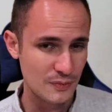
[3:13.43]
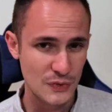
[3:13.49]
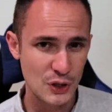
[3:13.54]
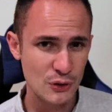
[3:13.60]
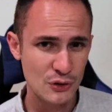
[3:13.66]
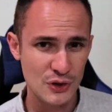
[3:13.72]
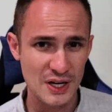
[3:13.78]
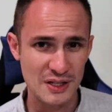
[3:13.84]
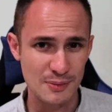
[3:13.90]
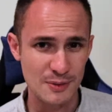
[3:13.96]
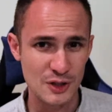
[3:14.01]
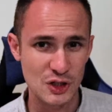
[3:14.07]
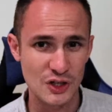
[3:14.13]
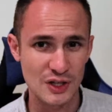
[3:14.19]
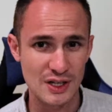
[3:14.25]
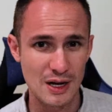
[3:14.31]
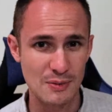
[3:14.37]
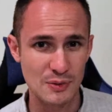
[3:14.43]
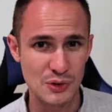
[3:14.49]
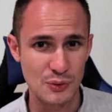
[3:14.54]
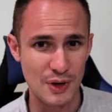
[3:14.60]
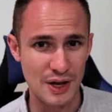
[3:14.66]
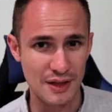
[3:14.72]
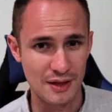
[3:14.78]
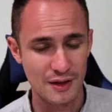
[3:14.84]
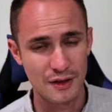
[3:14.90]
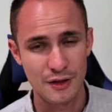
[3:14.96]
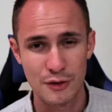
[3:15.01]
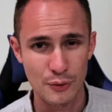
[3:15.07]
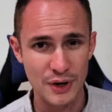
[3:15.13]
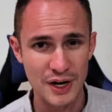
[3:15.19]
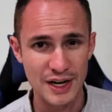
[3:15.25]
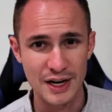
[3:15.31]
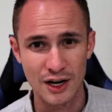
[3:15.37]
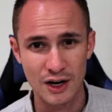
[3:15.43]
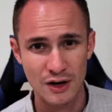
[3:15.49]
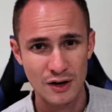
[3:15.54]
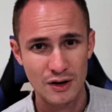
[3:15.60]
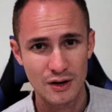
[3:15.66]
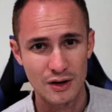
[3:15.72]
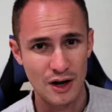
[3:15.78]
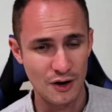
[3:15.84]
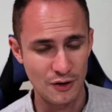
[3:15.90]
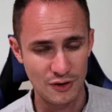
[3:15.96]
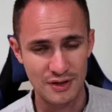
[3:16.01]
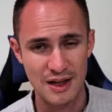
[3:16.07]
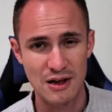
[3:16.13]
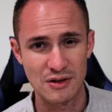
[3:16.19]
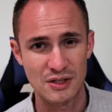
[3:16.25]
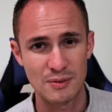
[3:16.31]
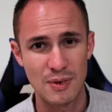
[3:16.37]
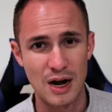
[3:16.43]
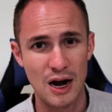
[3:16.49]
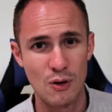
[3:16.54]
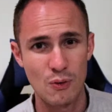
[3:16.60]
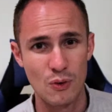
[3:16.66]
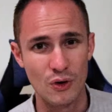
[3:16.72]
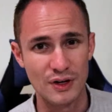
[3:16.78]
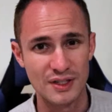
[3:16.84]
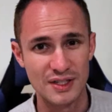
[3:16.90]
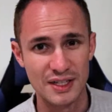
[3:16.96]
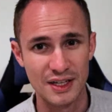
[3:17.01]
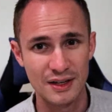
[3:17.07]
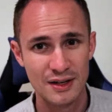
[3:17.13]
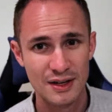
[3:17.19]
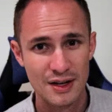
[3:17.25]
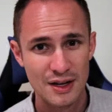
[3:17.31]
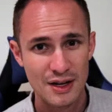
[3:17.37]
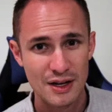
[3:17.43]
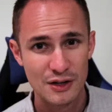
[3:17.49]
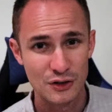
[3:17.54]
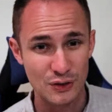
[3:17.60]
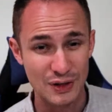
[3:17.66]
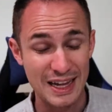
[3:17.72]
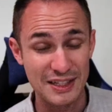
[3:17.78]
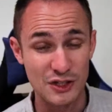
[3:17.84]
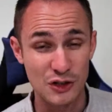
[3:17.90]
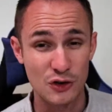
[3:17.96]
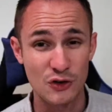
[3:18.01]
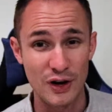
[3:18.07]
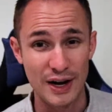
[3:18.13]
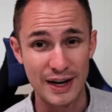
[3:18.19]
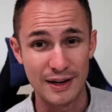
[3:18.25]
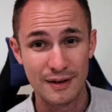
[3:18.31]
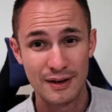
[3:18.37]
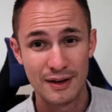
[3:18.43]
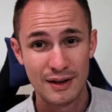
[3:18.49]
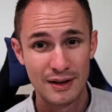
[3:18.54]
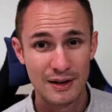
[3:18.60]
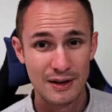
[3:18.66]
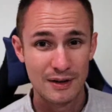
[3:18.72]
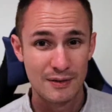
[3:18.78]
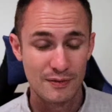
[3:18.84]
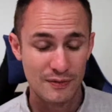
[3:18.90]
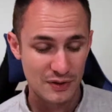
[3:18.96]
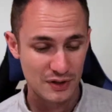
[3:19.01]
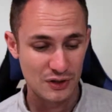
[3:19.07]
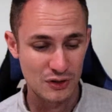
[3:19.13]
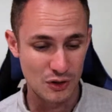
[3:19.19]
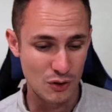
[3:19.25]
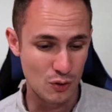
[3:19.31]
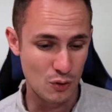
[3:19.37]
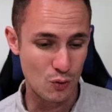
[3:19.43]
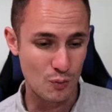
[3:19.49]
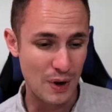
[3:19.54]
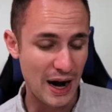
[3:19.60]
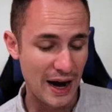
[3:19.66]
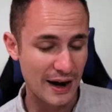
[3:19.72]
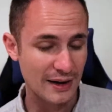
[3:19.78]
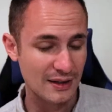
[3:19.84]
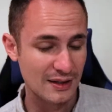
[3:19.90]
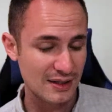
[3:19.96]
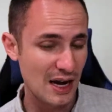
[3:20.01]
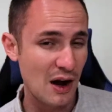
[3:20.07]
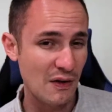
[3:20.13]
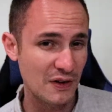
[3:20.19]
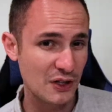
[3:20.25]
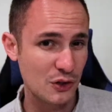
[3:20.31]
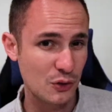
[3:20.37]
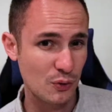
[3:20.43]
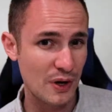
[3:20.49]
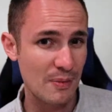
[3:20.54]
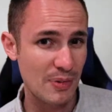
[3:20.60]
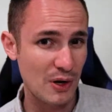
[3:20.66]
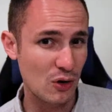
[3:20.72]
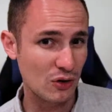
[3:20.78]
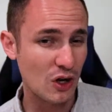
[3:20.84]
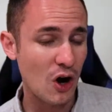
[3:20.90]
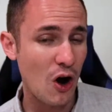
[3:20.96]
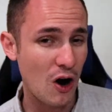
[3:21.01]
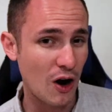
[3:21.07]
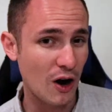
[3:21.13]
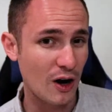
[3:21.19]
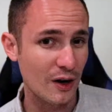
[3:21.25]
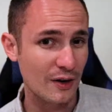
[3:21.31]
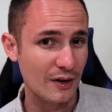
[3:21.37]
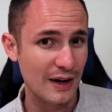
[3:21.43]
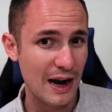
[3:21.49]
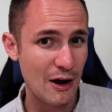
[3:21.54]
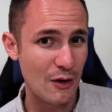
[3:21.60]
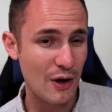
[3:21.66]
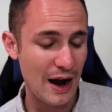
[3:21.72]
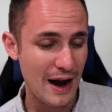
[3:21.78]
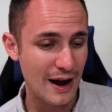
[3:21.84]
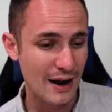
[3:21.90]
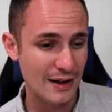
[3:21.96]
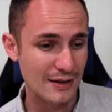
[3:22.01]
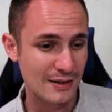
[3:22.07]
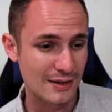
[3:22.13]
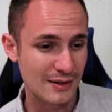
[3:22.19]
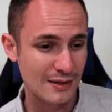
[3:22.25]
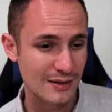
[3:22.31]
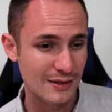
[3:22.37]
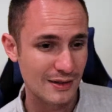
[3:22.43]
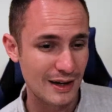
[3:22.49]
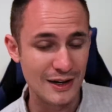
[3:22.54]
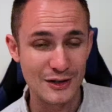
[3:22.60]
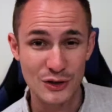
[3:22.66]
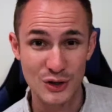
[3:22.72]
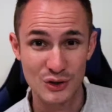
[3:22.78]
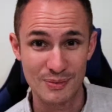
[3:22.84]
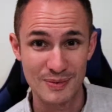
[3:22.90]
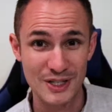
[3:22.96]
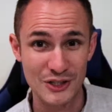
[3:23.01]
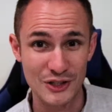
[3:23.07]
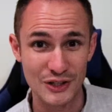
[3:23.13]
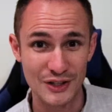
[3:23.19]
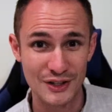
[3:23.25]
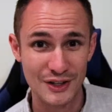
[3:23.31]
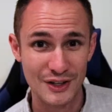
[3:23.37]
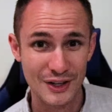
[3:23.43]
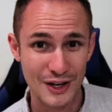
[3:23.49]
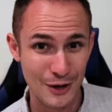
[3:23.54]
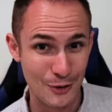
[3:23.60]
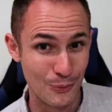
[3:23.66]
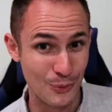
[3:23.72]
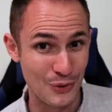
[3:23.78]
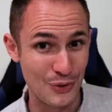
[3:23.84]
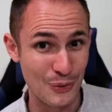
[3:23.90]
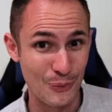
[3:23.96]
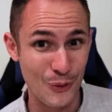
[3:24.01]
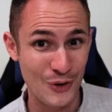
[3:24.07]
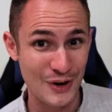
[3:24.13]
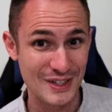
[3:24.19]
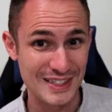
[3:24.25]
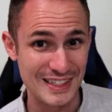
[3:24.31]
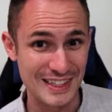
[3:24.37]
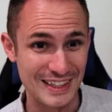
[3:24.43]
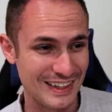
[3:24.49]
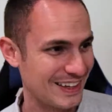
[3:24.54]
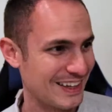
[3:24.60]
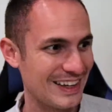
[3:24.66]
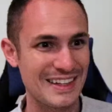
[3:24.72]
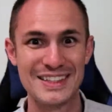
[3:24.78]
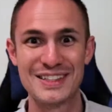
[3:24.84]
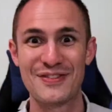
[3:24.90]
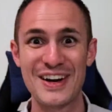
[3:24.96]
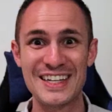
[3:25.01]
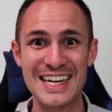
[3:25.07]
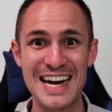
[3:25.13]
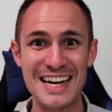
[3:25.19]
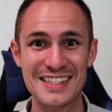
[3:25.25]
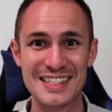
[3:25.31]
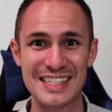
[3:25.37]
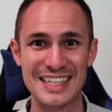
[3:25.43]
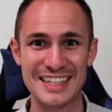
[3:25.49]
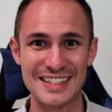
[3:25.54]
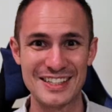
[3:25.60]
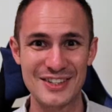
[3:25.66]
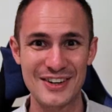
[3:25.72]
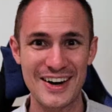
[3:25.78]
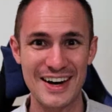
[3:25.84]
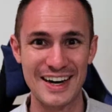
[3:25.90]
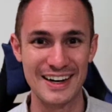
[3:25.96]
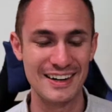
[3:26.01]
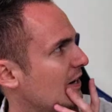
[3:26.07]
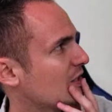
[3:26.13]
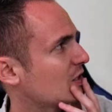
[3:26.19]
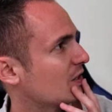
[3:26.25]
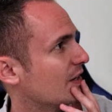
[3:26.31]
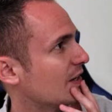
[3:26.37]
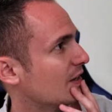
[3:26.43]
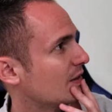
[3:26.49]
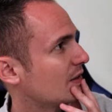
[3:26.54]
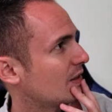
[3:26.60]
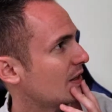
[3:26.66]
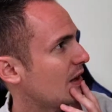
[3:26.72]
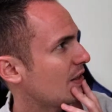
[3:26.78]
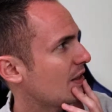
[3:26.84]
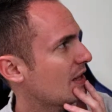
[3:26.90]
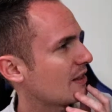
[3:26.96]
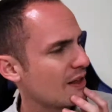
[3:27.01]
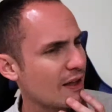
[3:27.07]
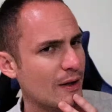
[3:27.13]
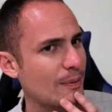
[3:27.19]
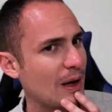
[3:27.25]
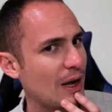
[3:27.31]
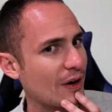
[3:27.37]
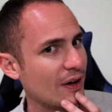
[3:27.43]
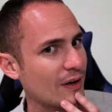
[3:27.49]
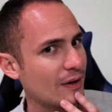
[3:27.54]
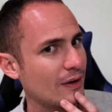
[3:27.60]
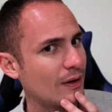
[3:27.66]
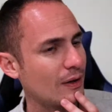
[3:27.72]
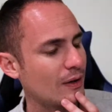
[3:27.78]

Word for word: new transmission comes with three year, one hundred thousand mile warranty. So that's great. So my salvage rebuilt car now has a transmission with a warranty. It's fantastic, it's great. Actually, now that I think about it,